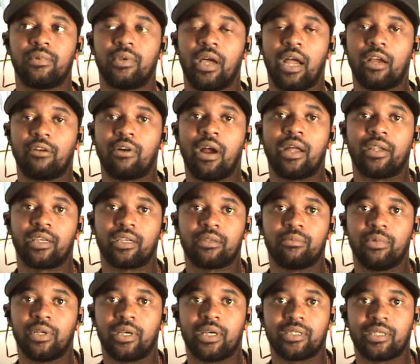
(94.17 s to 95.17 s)
ironic
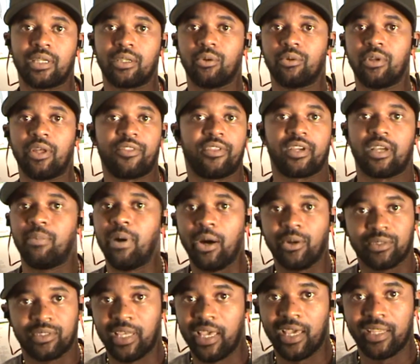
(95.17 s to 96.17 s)
because I know nothing
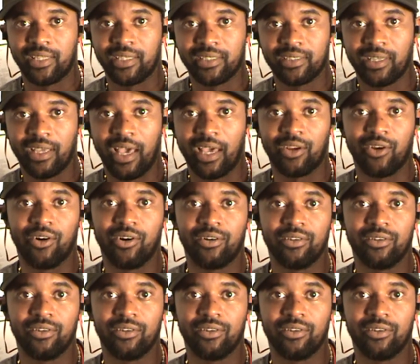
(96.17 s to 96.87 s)
about tanning at all.